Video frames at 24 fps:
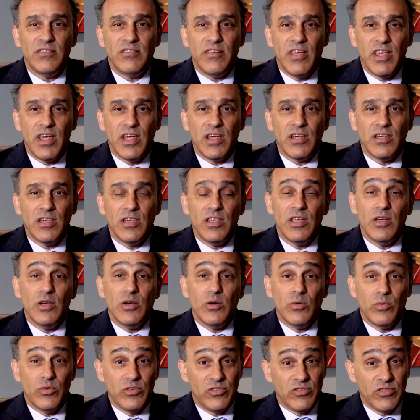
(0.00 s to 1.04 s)
take,
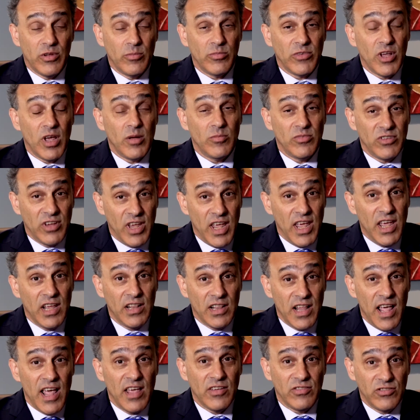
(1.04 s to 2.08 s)
which sometimes can
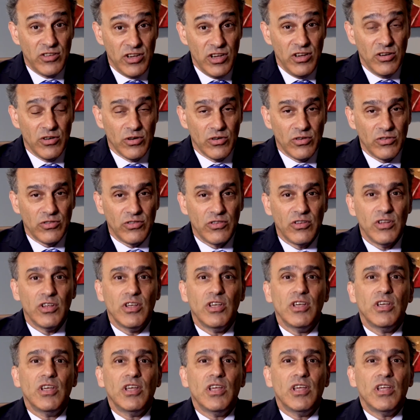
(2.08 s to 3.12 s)
last years,
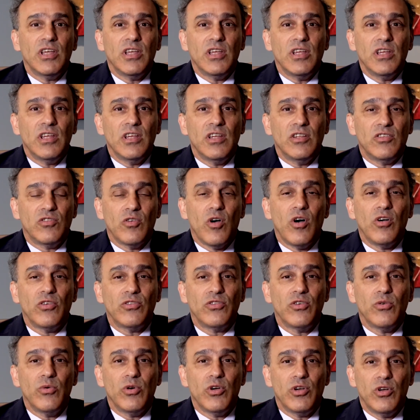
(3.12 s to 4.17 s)
it's
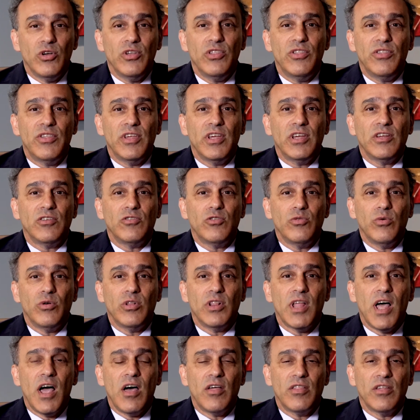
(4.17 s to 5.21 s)
also a good thing to
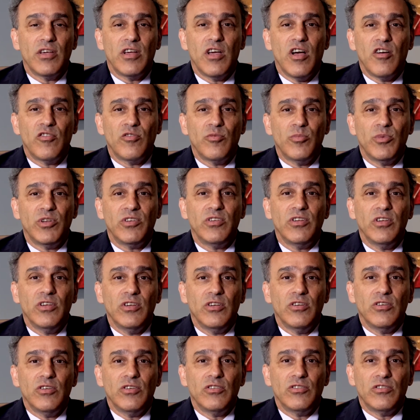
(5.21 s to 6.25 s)
allow the government
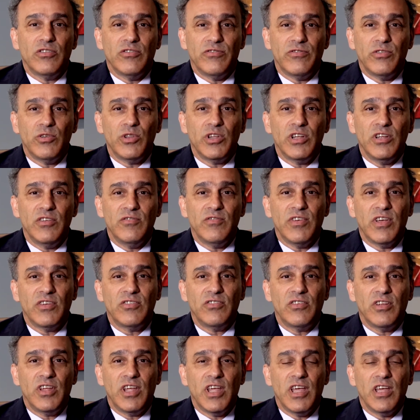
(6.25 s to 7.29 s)
to fully
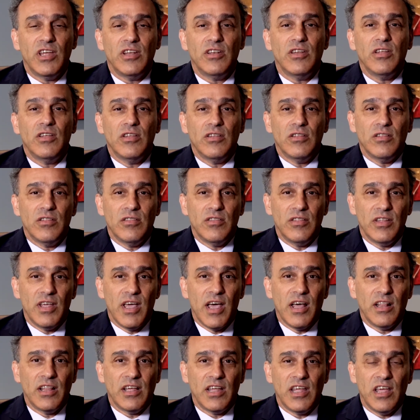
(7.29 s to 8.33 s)
investigate the
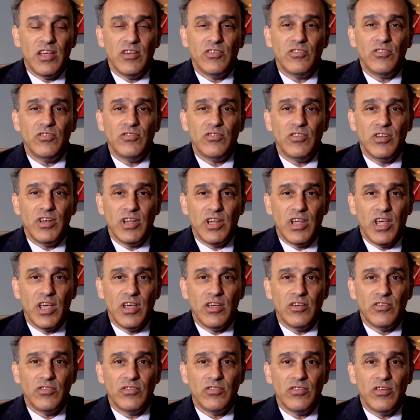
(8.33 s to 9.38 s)
allegations in a
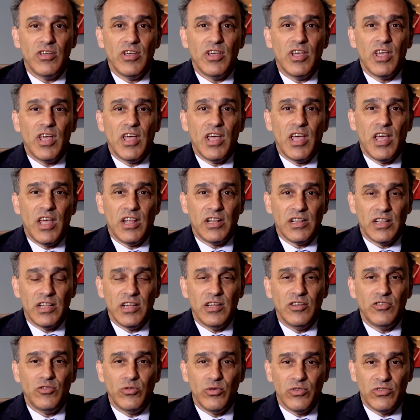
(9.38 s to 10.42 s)
case and
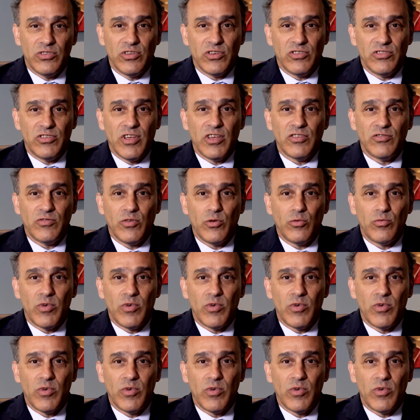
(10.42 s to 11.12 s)
lead to a successful